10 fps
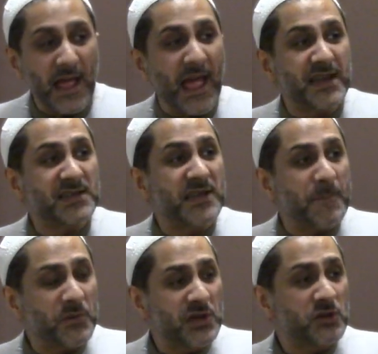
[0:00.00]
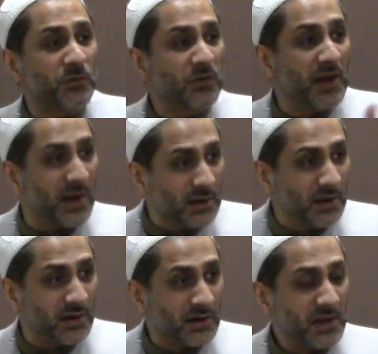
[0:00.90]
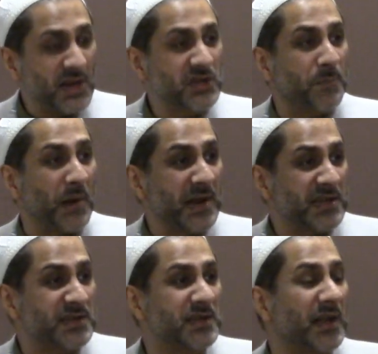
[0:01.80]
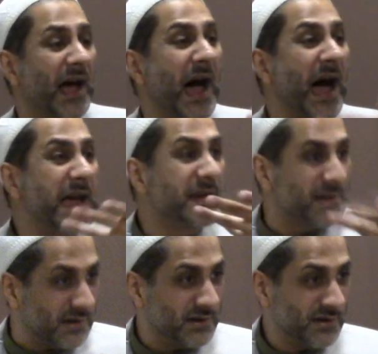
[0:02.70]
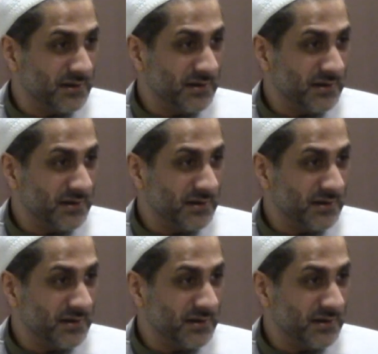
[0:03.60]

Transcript: Acceptance of the other is a pedestal higher